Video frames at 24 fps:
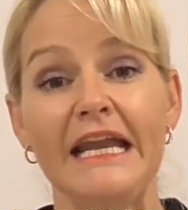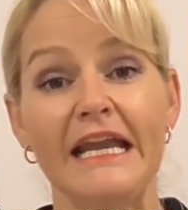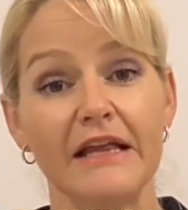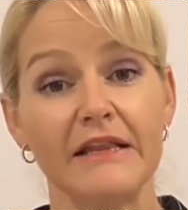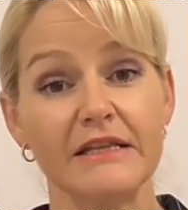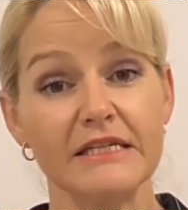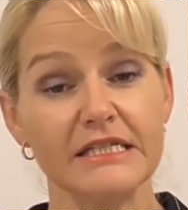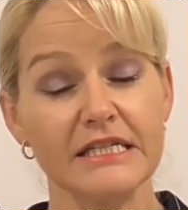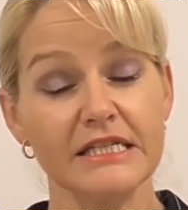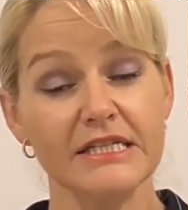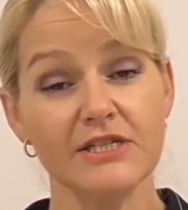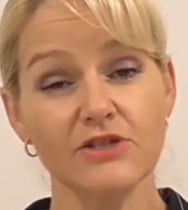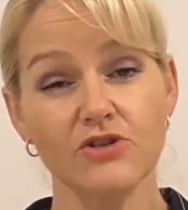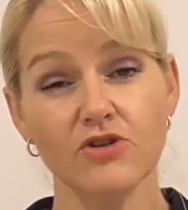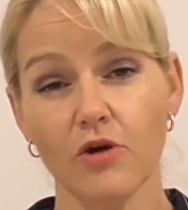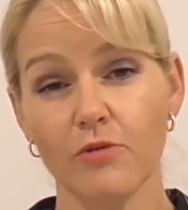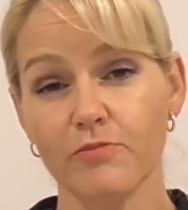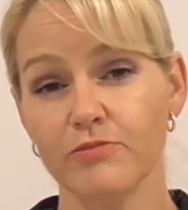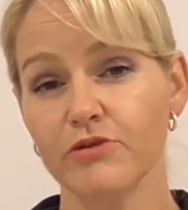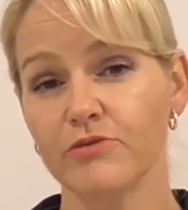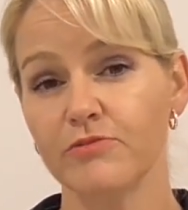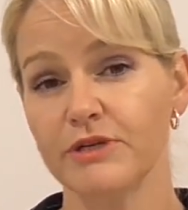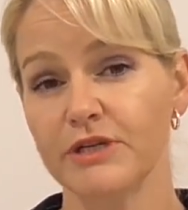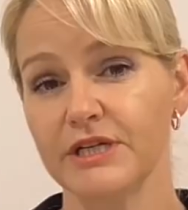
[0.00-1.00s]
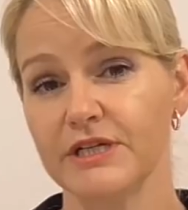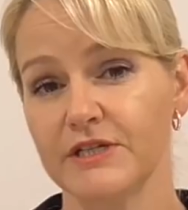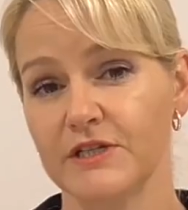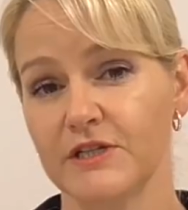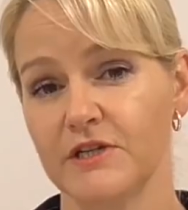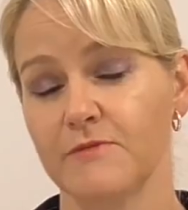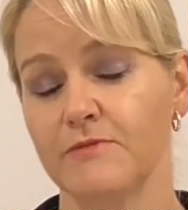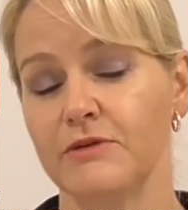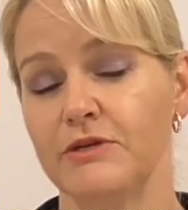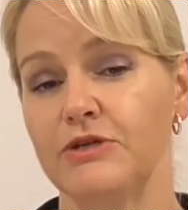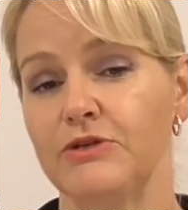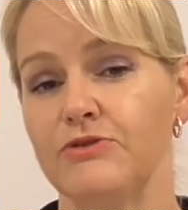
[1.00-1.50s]
Now, this is not permitted
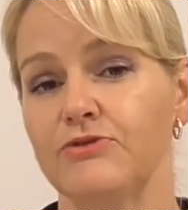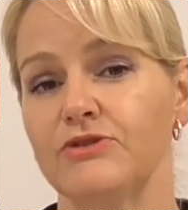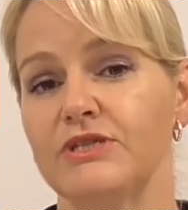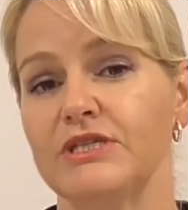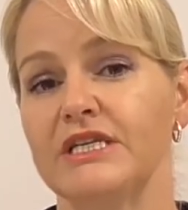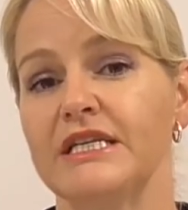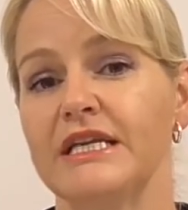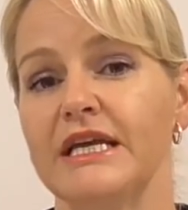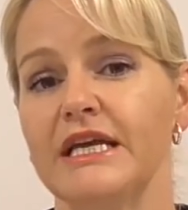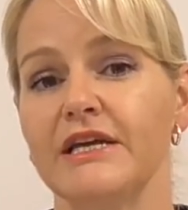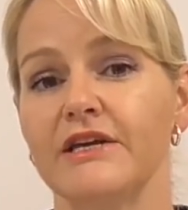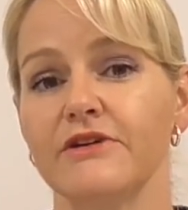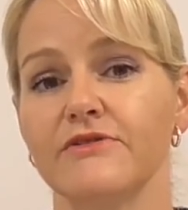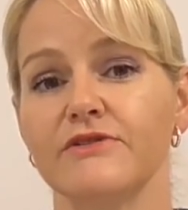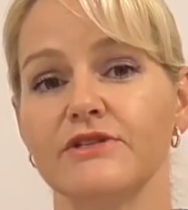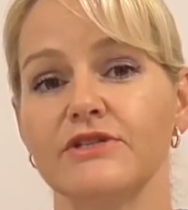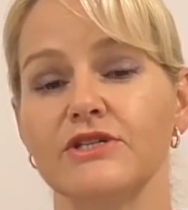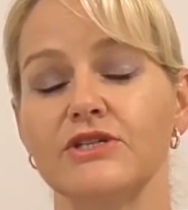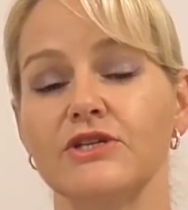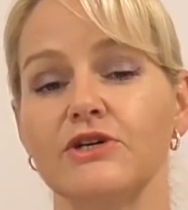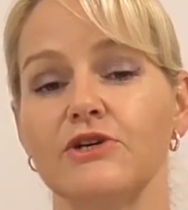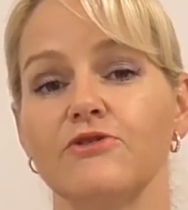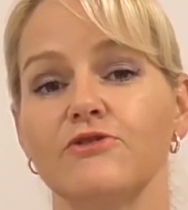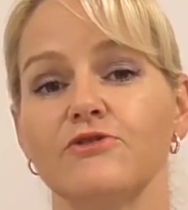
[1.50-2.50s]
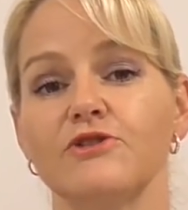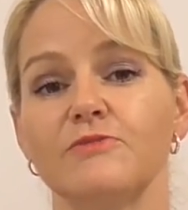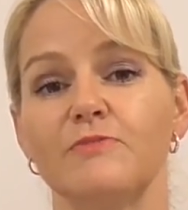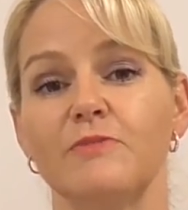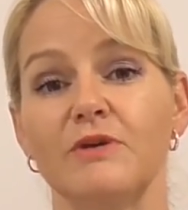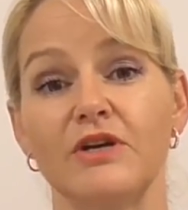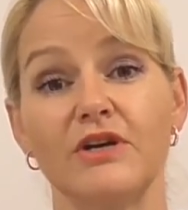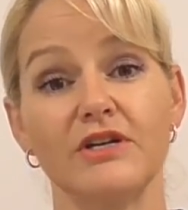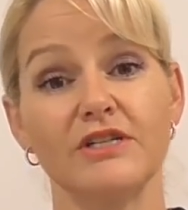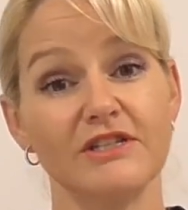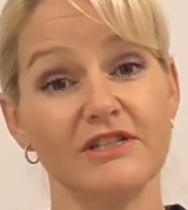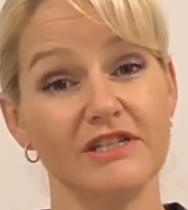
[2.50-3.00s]
to be used in aerosols
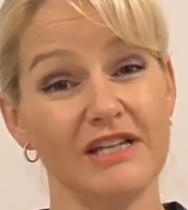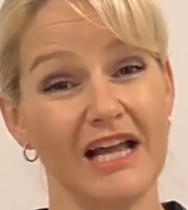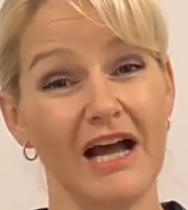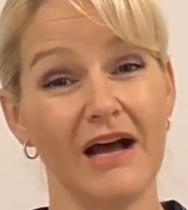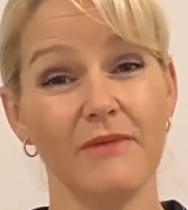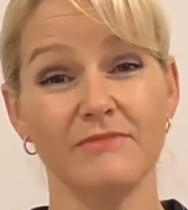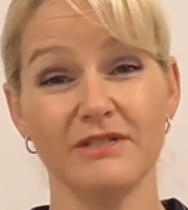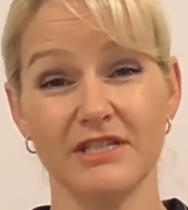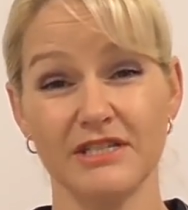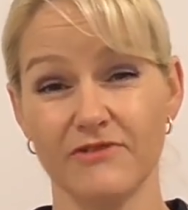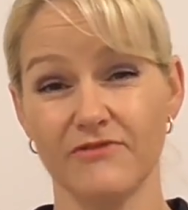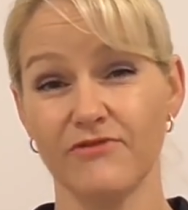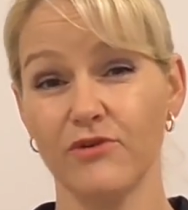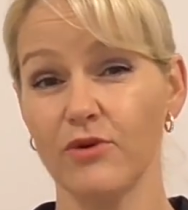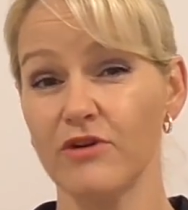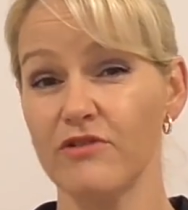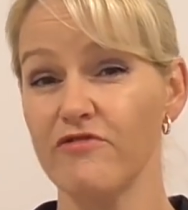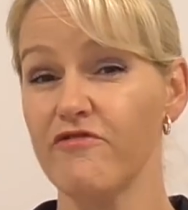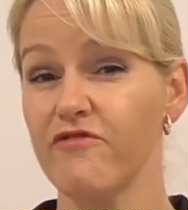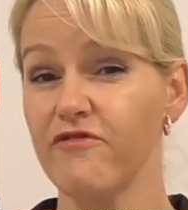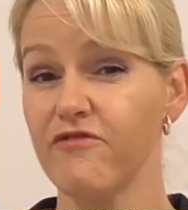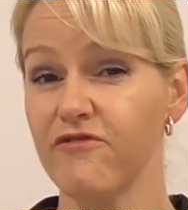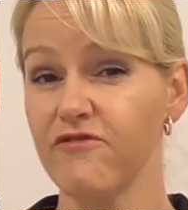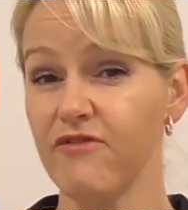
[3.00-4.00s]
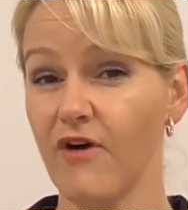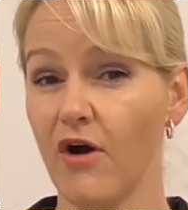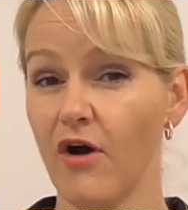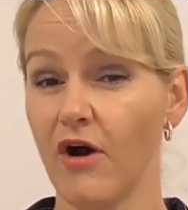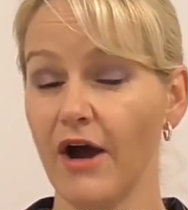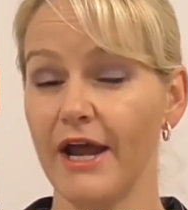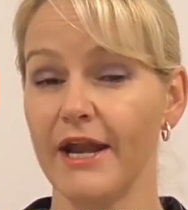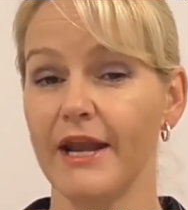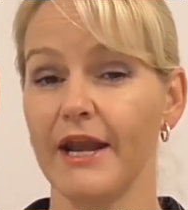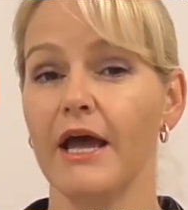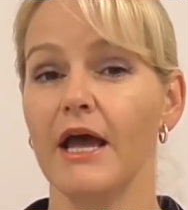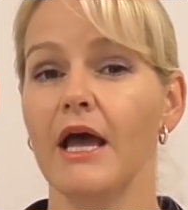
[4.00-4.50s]
because it comes as a very
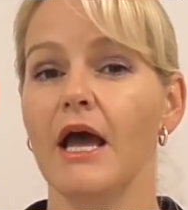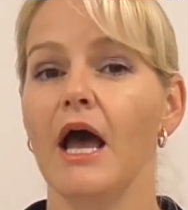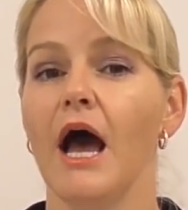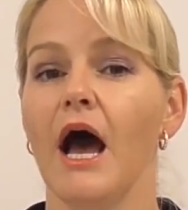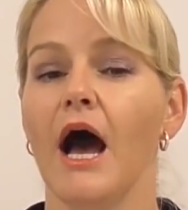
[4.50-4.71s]
fine